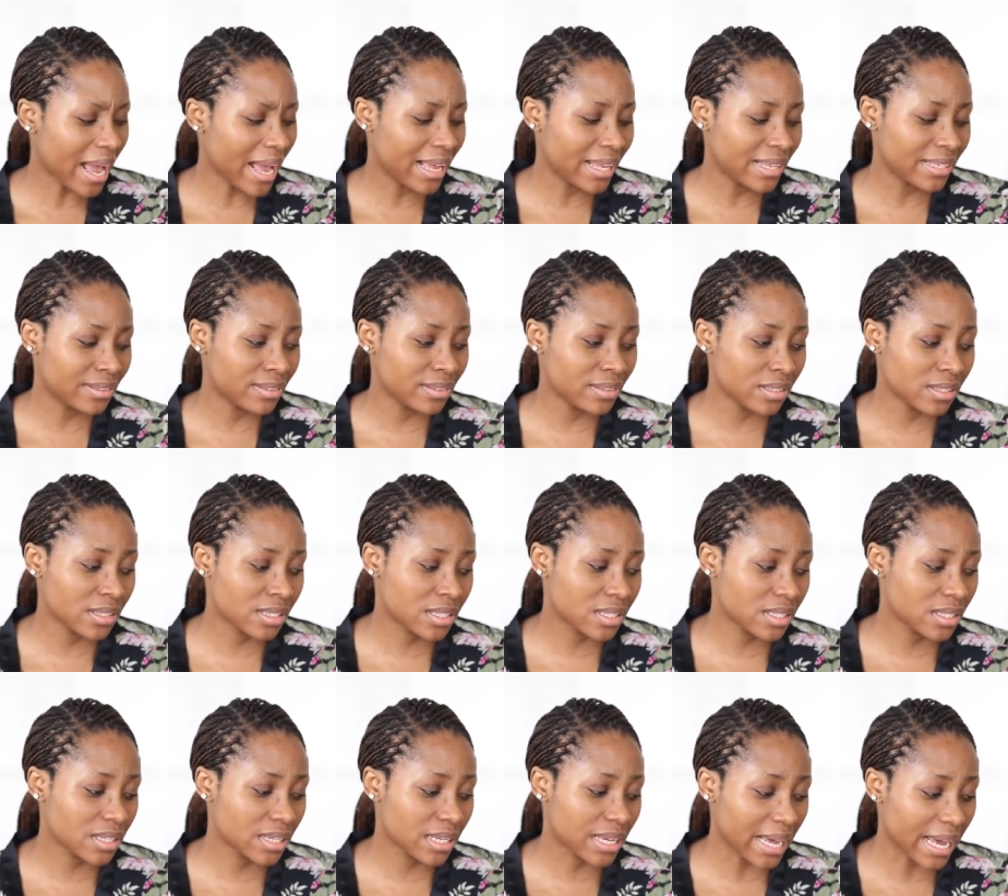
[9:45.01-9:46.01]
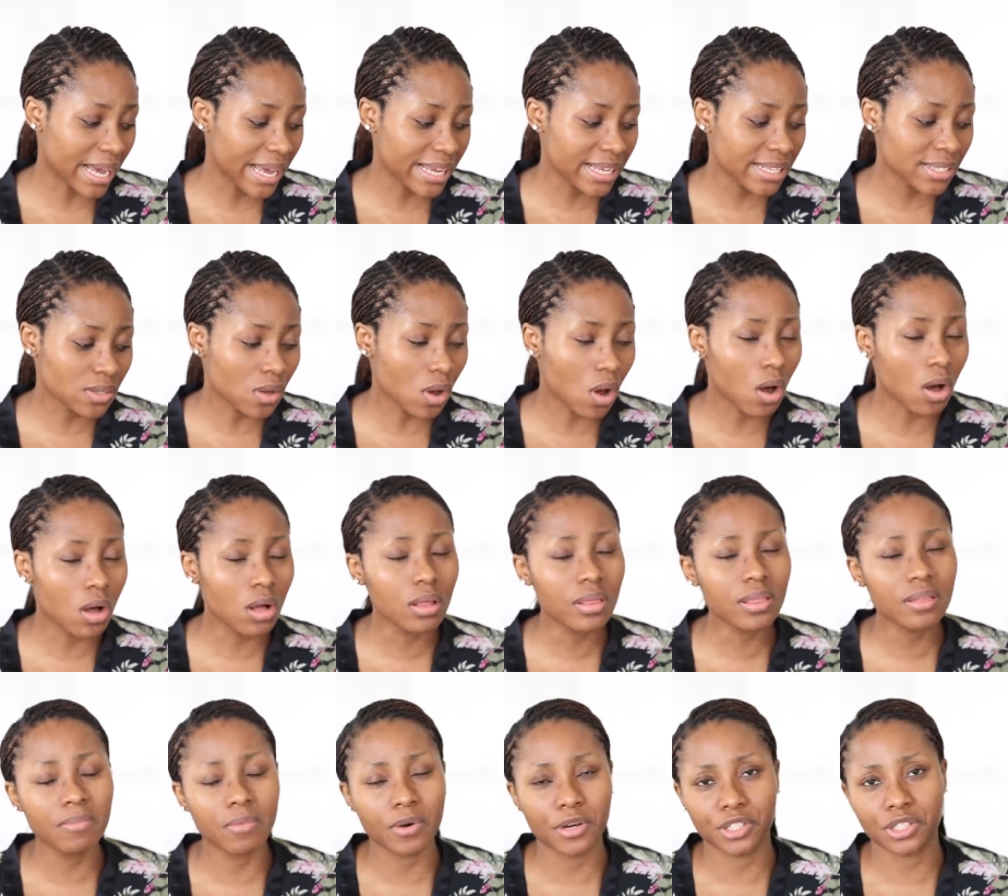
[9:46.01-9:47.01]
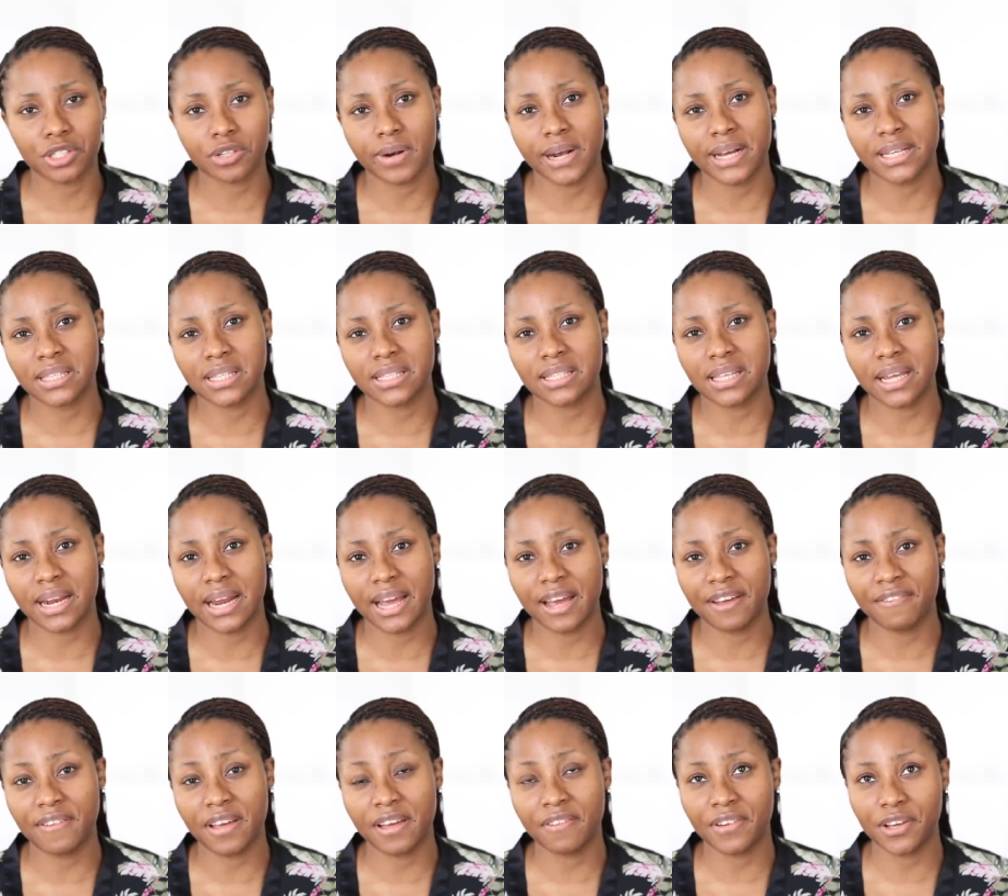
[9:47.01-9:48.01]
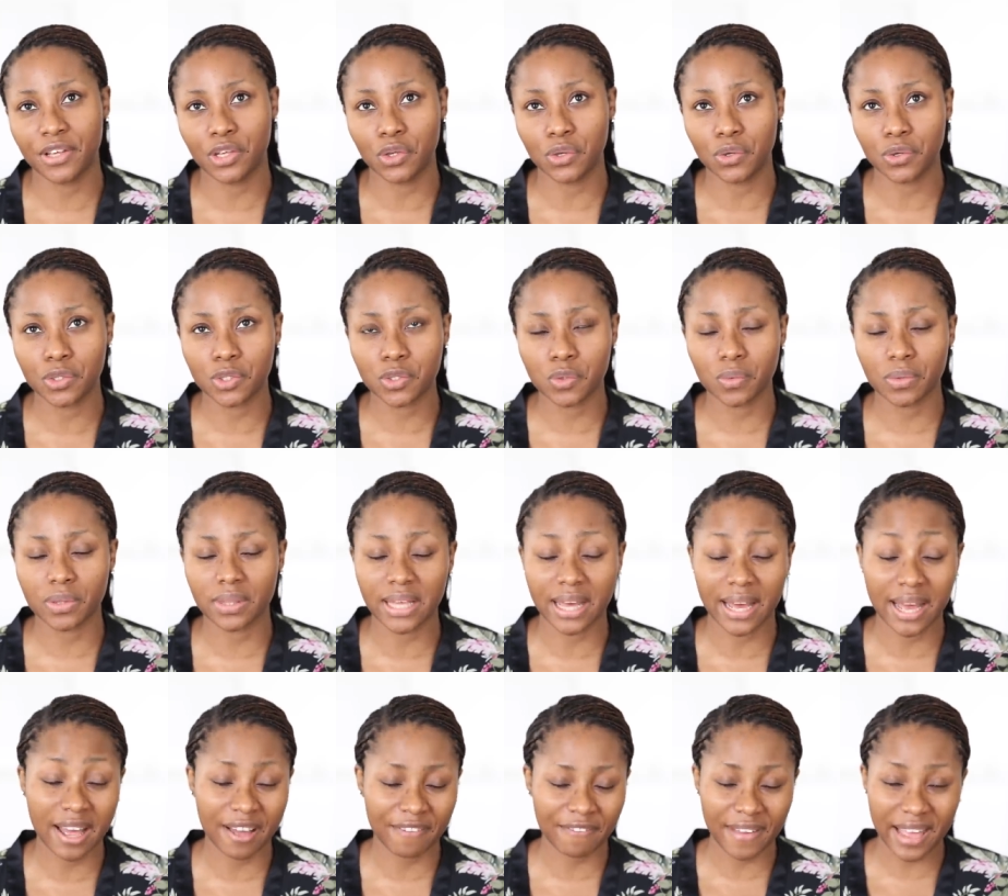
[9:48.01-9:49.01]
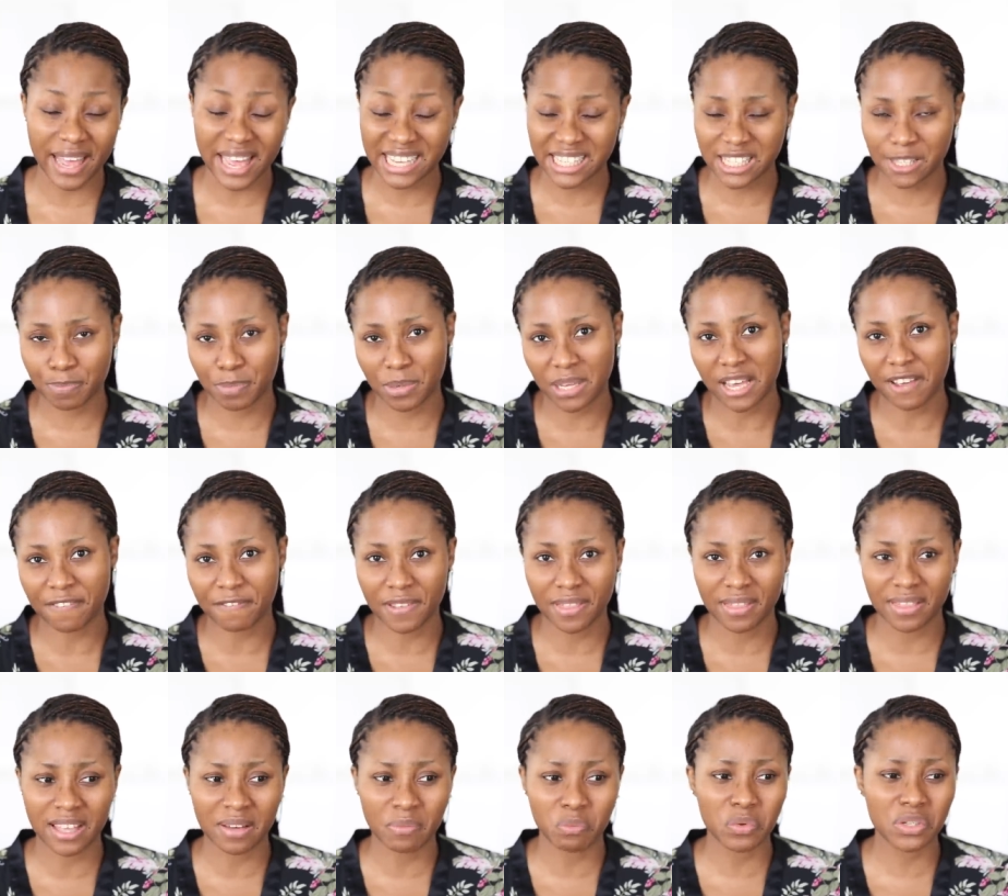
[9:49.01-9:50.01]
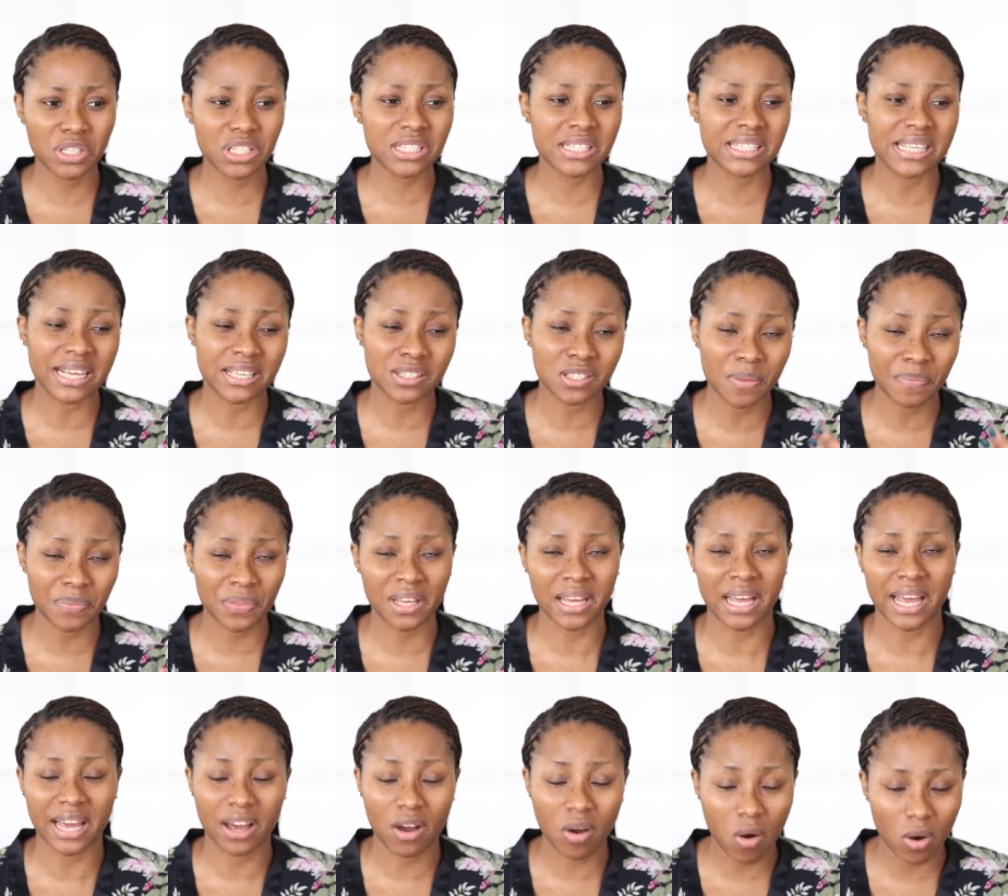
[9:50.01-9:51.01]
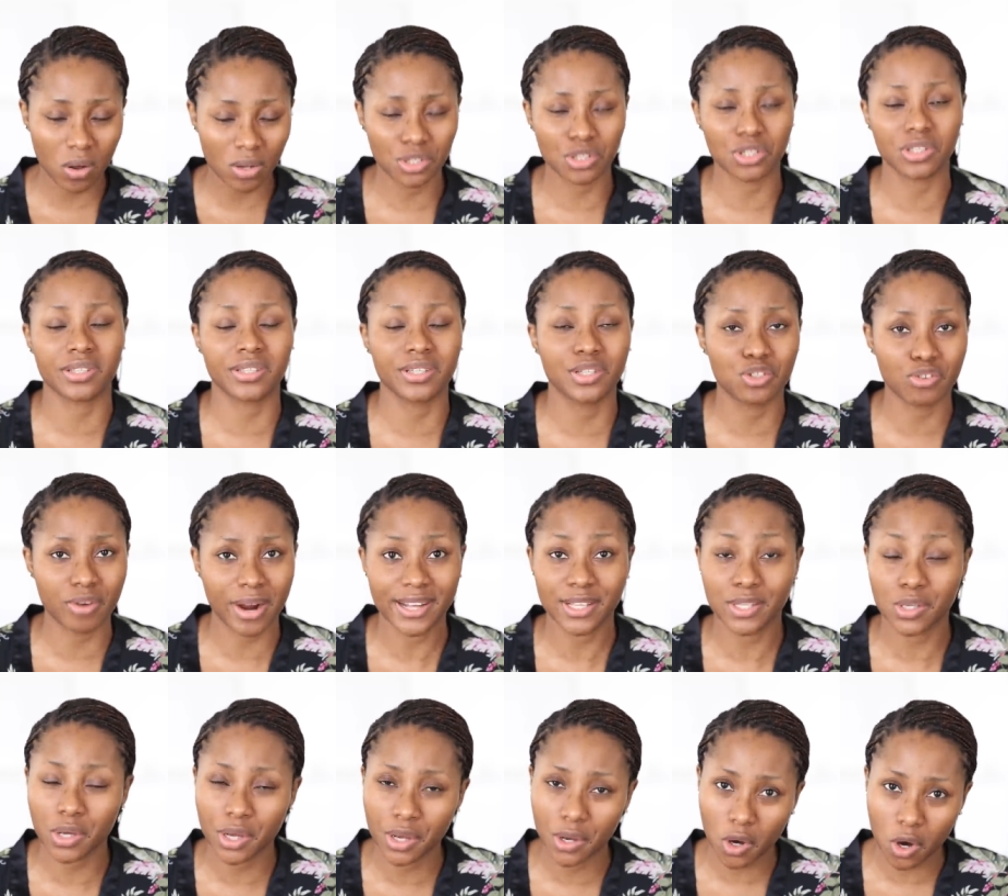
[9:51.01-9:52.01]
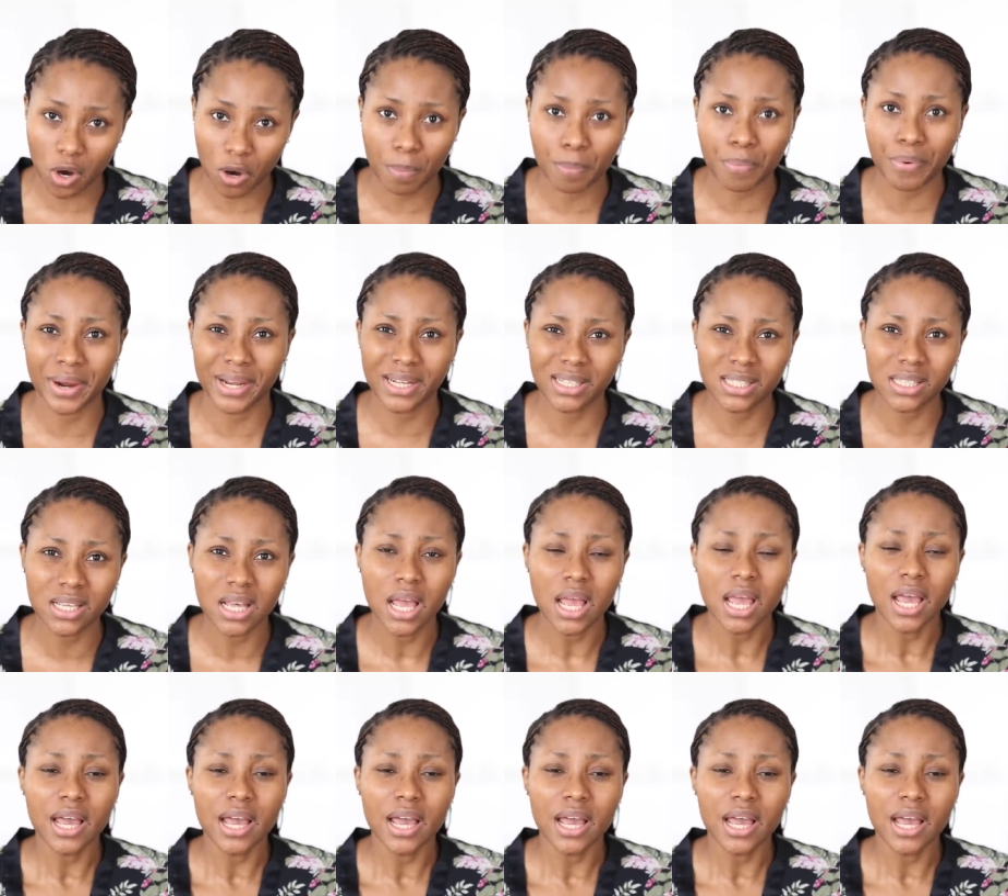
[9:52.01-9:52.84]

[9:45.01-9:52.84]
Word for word: And guys, all the moisturizers that I have ever used that have SPF in them, which is like something I consciously try to incorporate